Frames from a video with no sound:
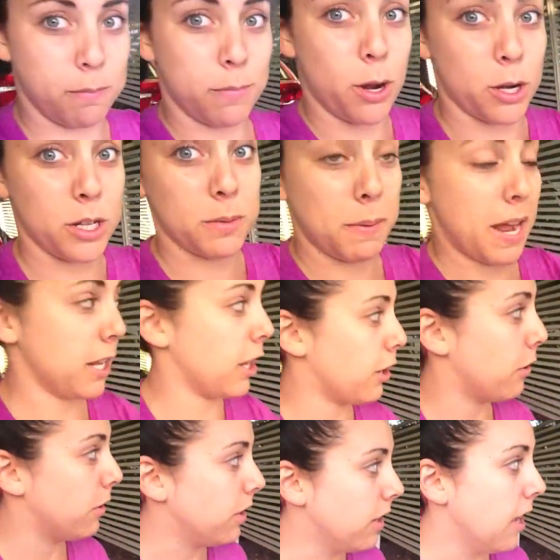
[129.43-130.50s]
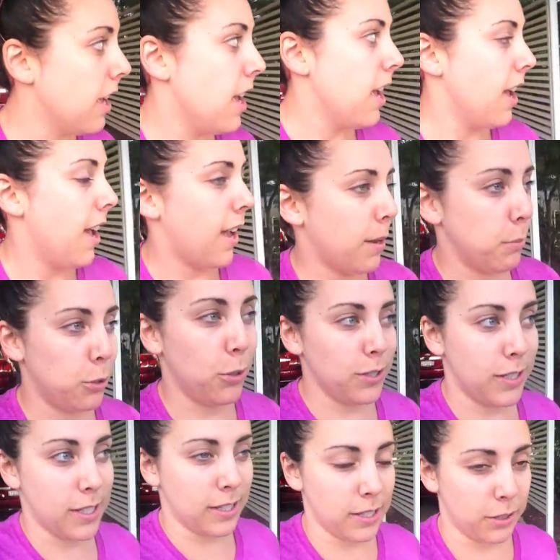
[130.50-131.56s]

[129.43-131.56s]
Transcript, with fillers: him on his patio. I'm sure he's in